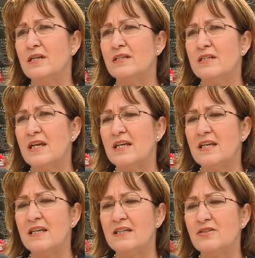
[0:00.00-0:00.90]
today.
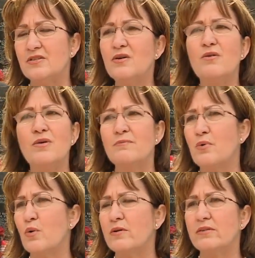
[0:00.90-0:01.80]
And it's so
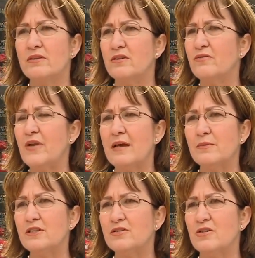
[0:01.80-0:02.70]
important that their
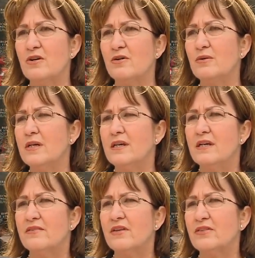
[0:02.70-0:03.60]
families know
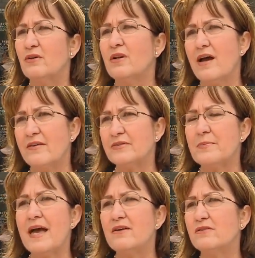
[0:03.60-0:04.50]
that their lives
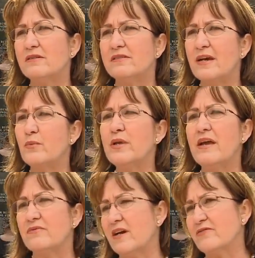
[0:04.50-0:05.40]
mattered, that we
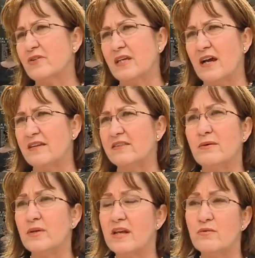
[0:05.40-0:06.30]
have not forgotten, that
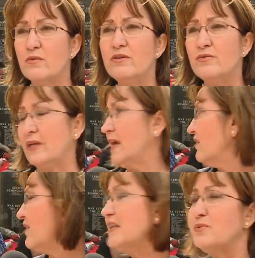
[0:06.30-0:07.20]
we never will forget.
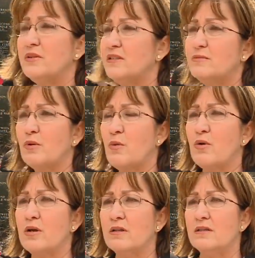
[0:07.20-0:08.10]
That's what this
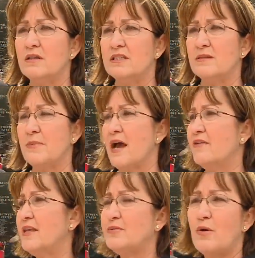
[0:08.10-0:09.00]
memorial is about.
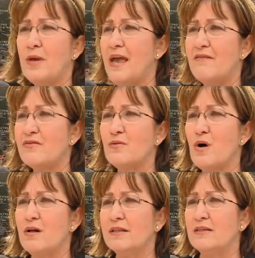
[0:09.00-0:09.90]
That's why we have the
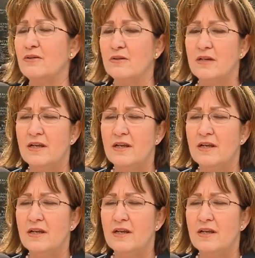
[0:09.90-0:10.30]
wall here,